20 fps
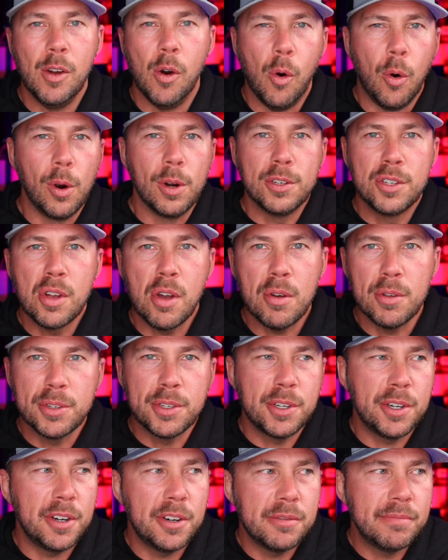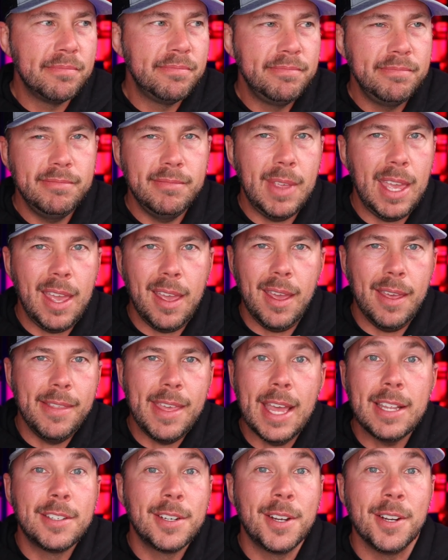Orange holster,
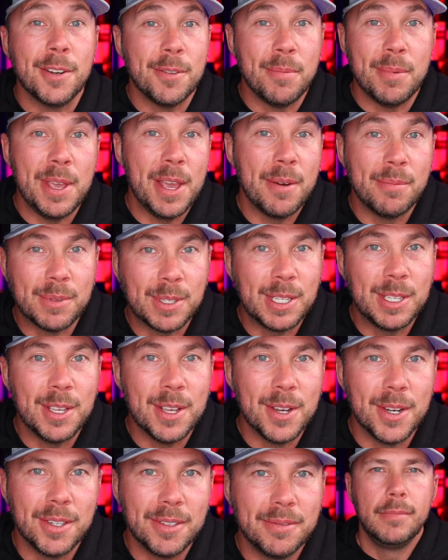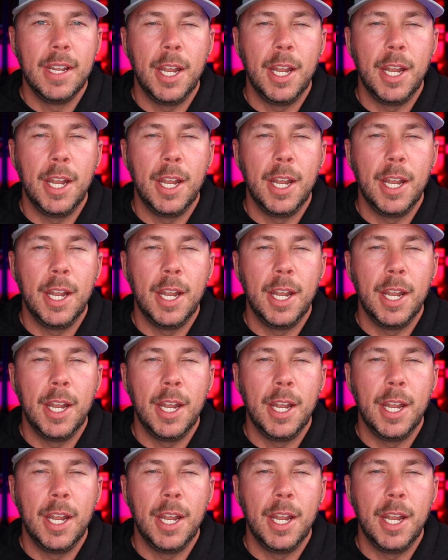that's gonna be up to you.